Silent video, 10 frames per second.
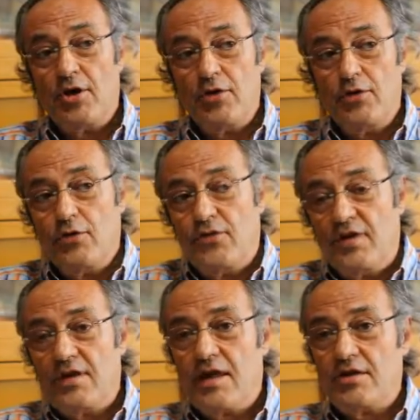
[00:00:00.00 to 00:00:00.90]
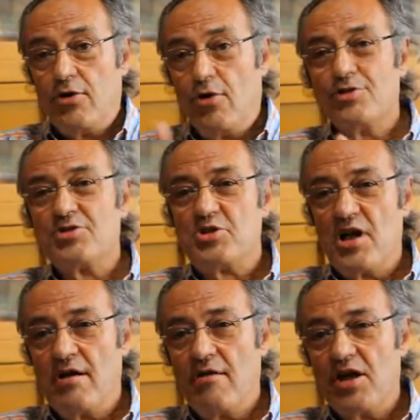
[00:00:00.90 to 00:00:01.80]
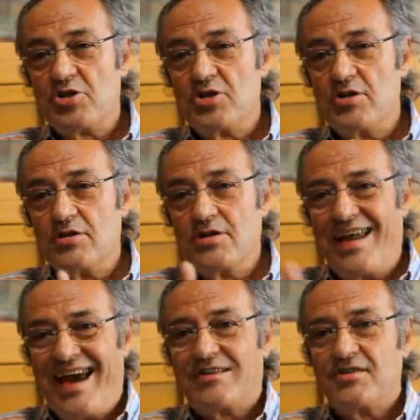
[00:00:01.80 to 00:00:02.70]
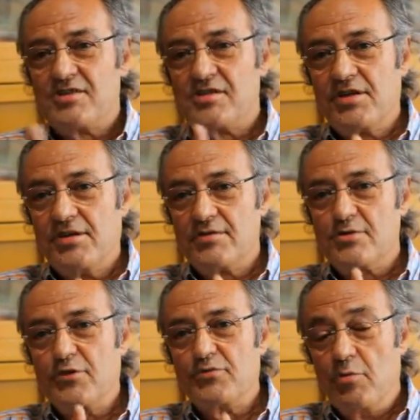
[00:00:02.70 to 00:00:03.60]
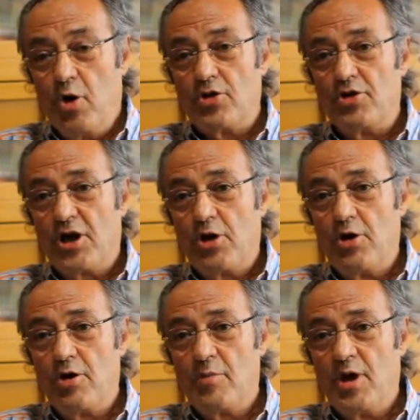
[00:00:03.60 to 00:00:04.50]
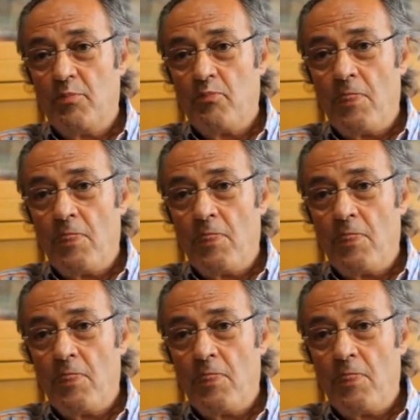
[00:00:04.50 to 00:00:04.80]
you see that the older generation lacked the skills of the modern economy,